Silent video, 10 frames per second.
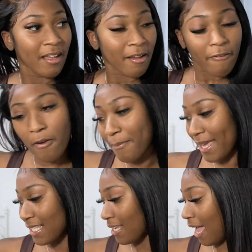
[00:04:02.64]
for
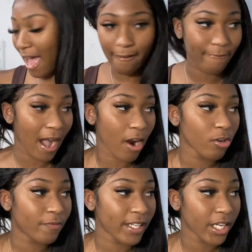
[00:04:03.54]
me to have
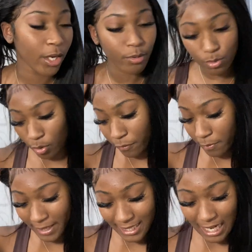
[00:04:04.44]
viral videos or for
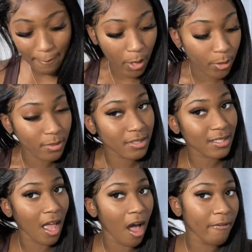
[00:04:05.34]
me to like post
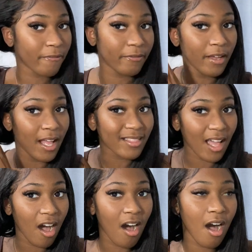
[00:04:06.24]
stuff that
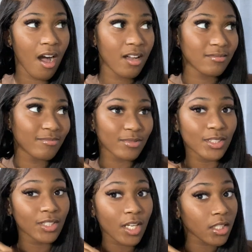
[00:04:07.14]
are
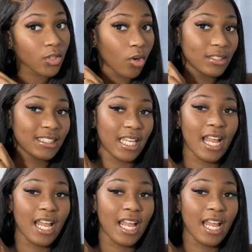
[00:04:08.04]
good content.